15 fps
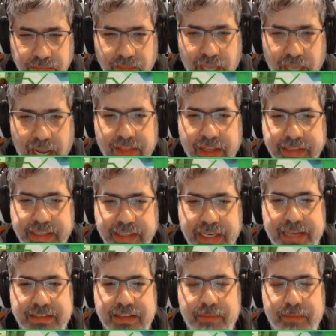I like that it
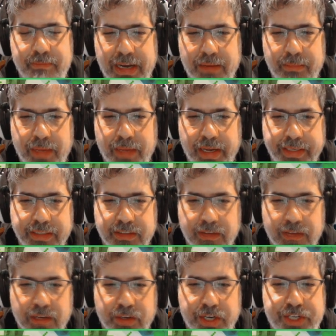has the Metamind
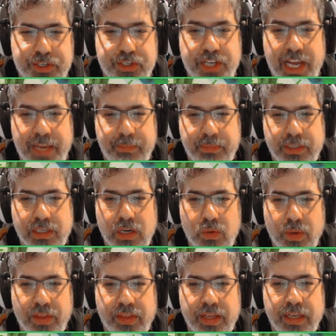creature type to go
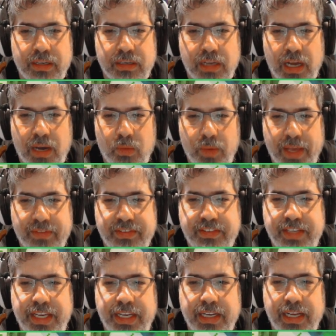with it. We have
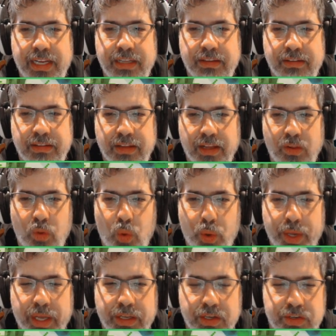seen in the
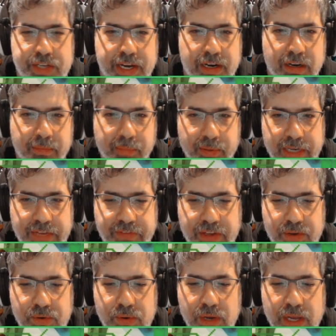Aloyan Utera
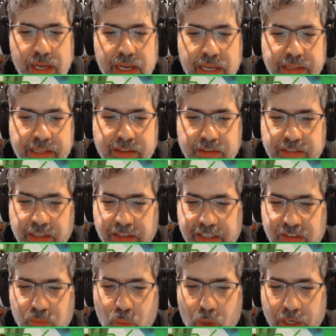preview that there's at
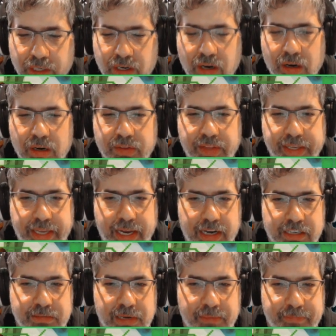least one card that
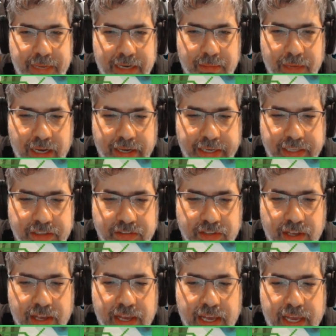cares about Metaminds.
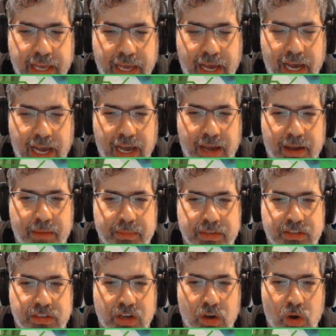
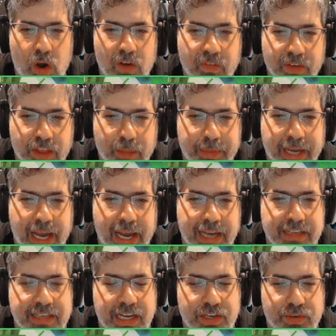So hopefully there'll be a high
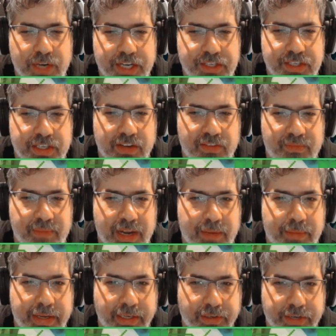saturation of
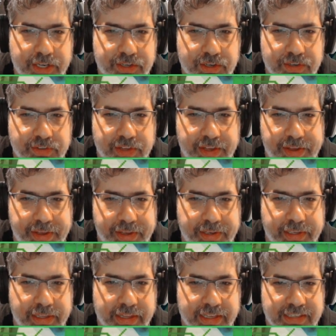Metamind creatures
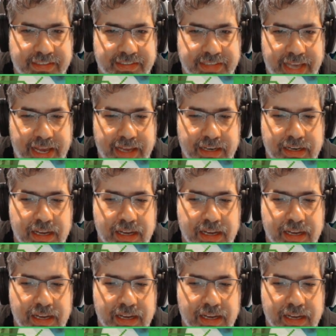in this set.